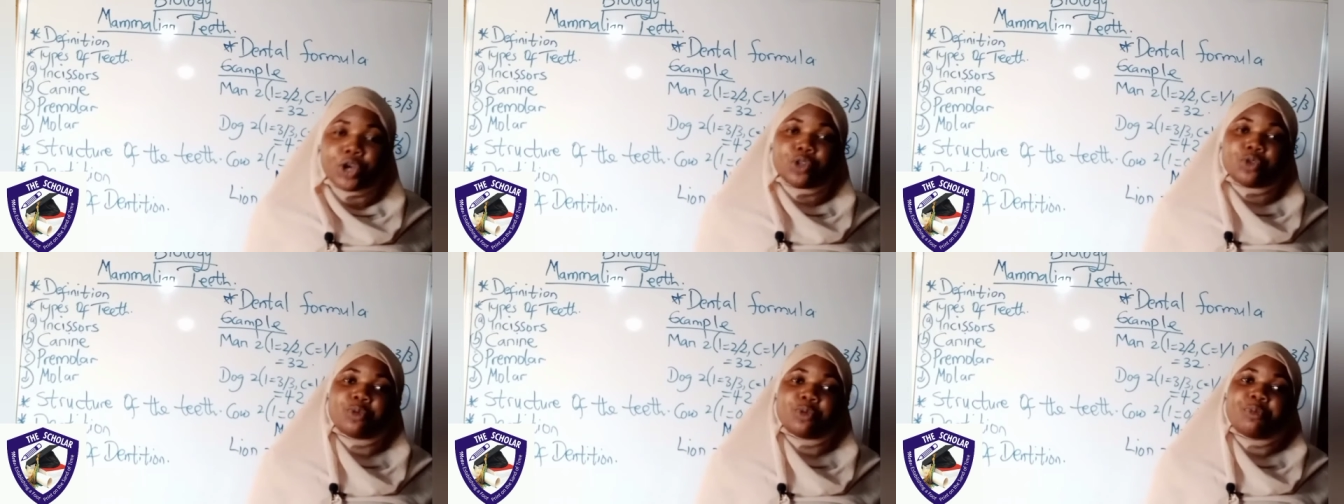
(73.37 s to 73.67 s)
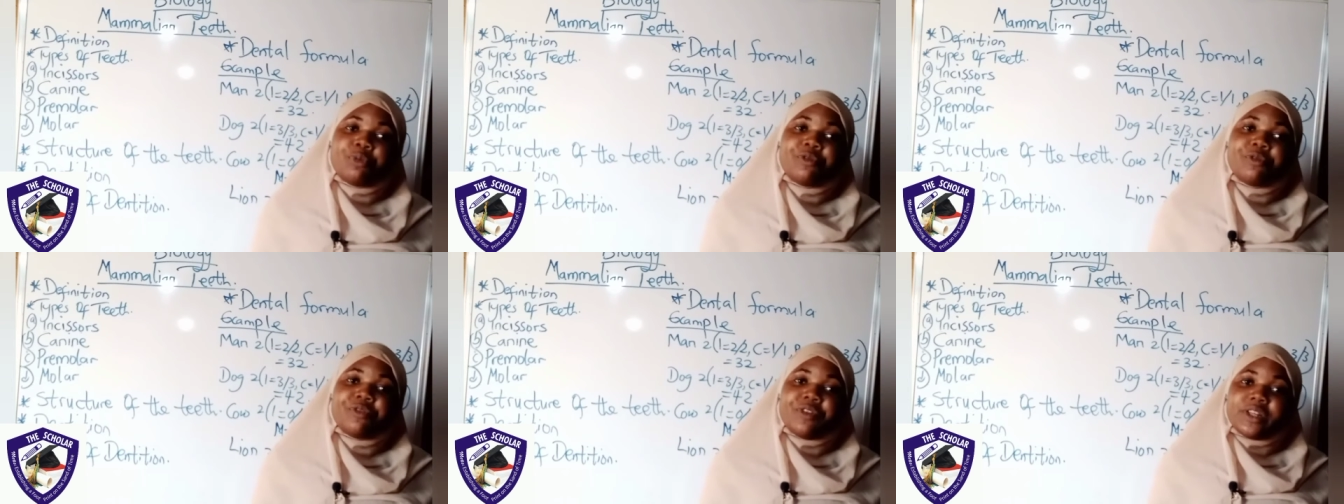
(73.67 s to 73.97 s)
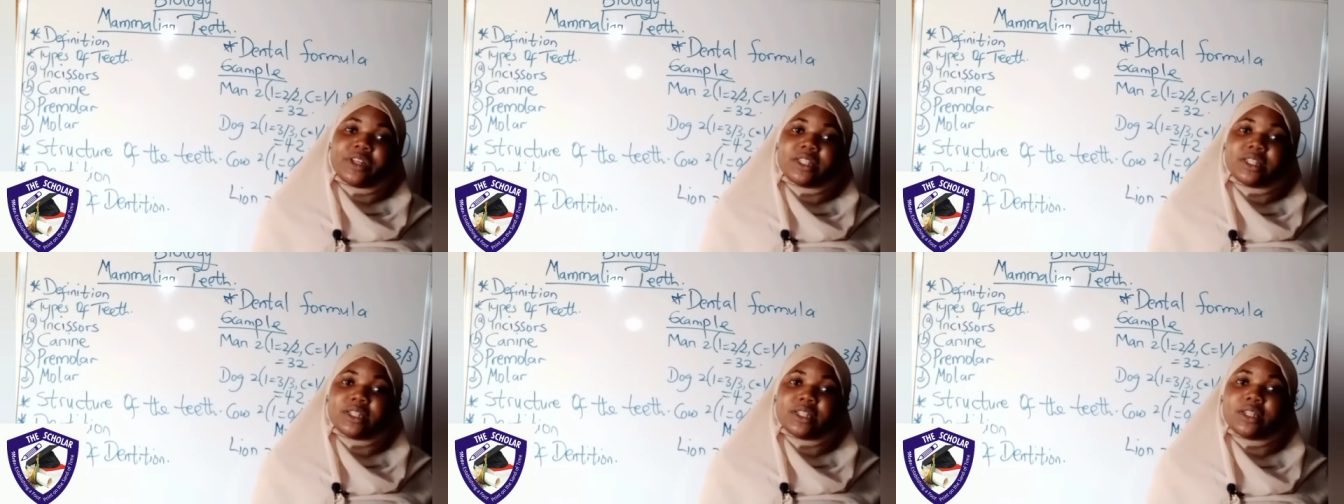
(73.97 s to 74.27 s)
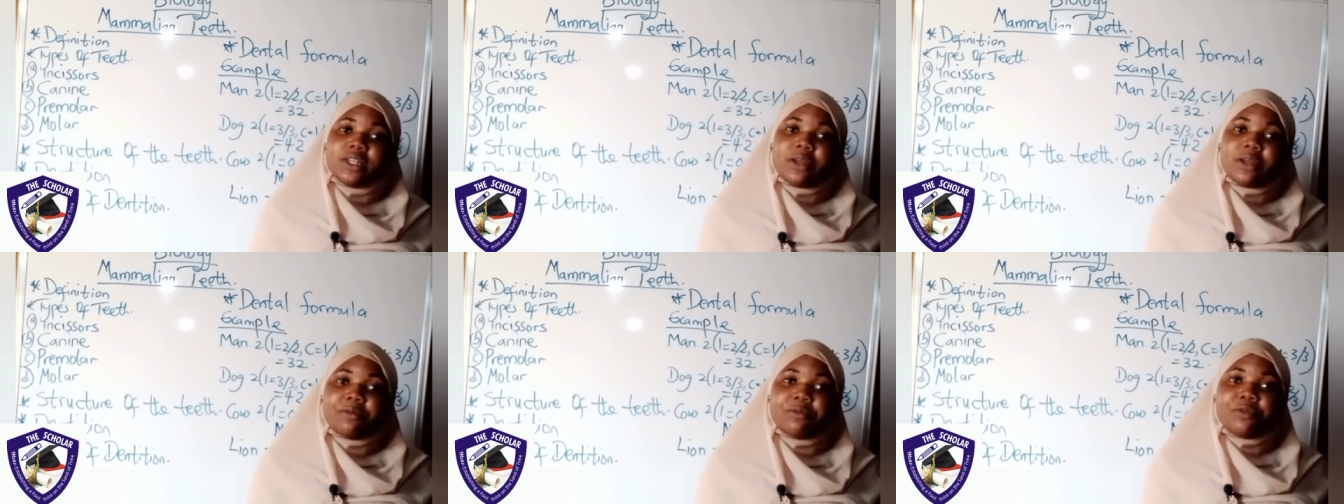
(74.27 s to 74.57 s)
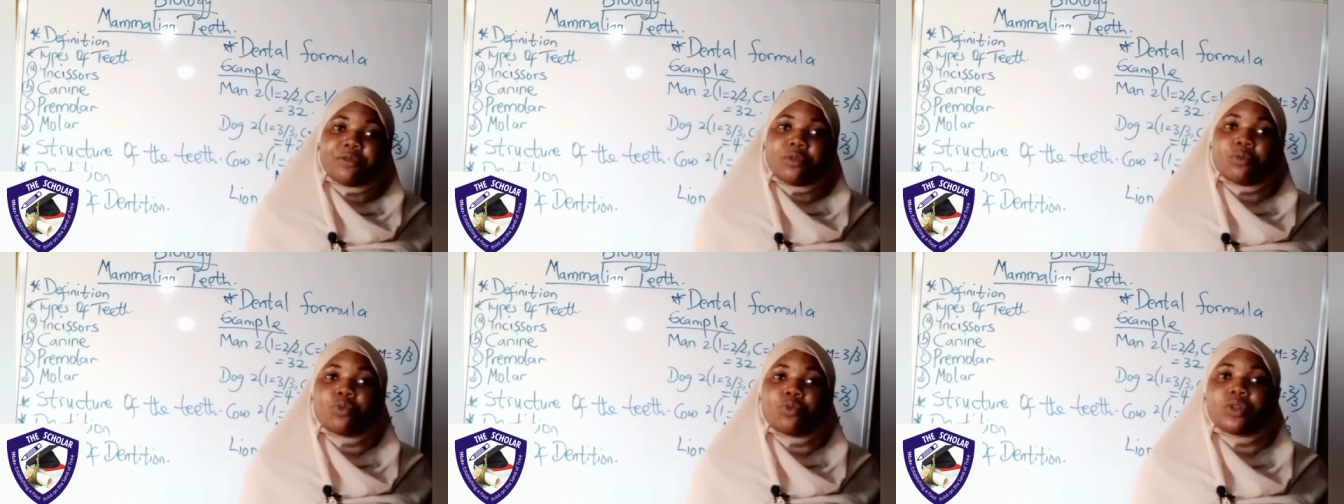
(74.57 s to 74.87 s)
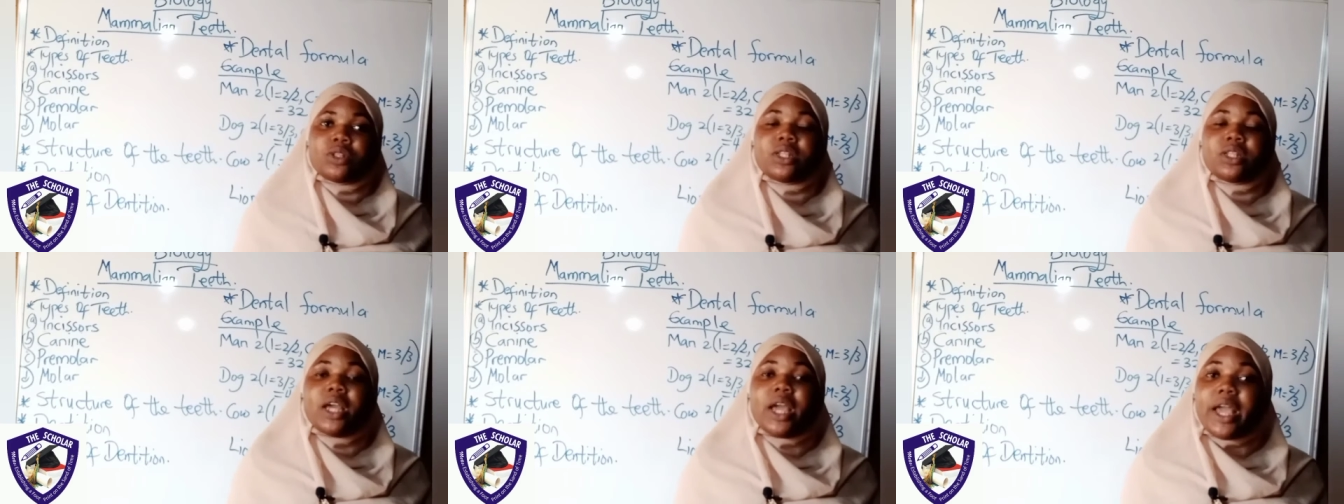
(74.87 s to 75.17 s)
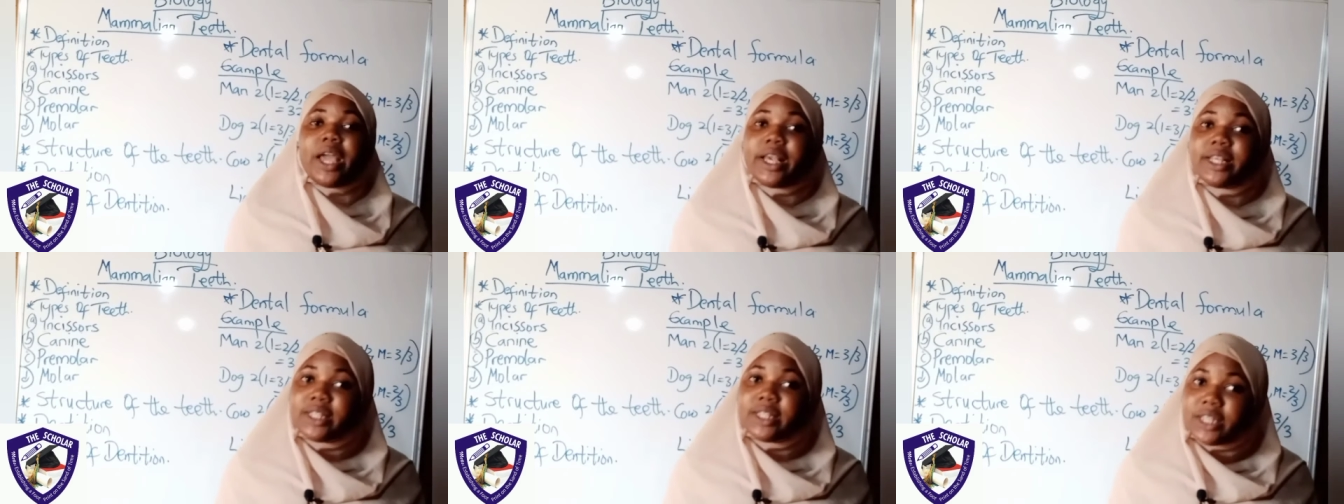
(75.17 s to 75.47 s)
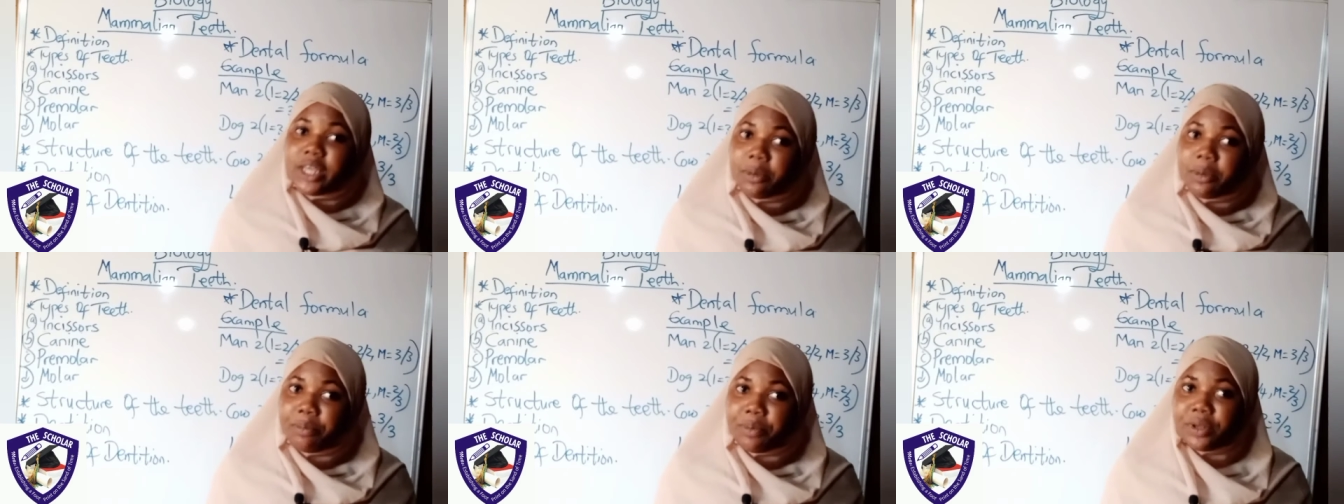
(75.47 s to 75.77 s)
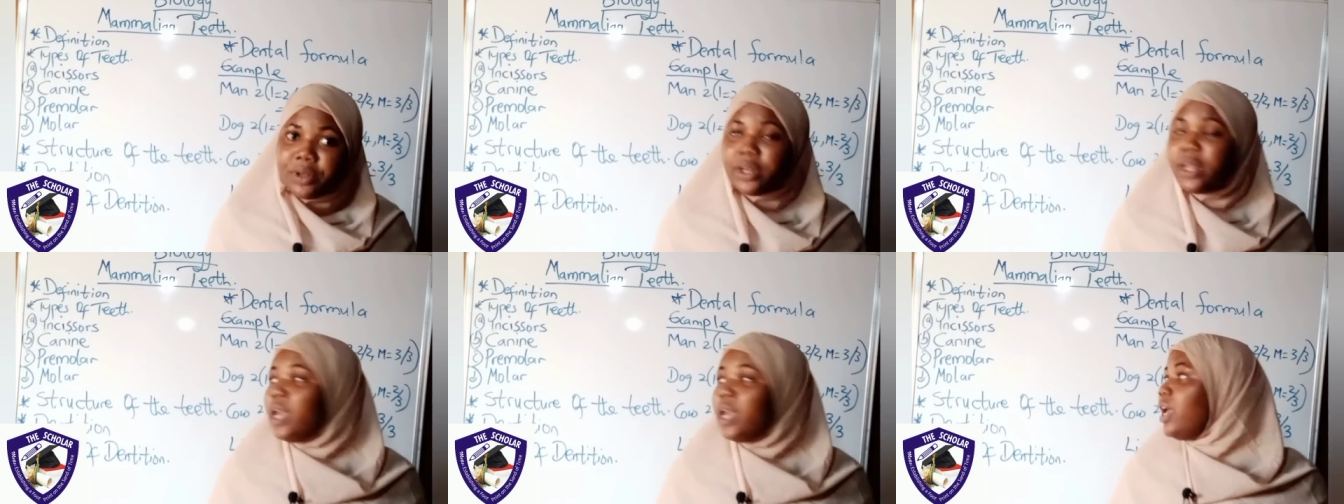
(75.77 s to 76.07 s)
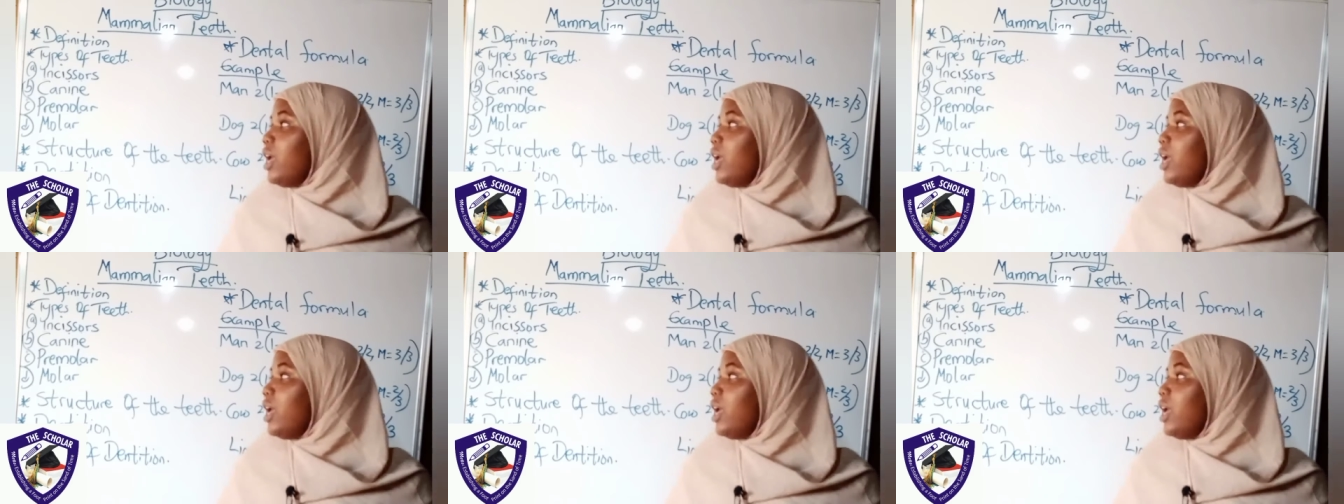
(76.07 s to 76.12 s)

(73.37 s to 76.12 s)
to preventing them from escaping.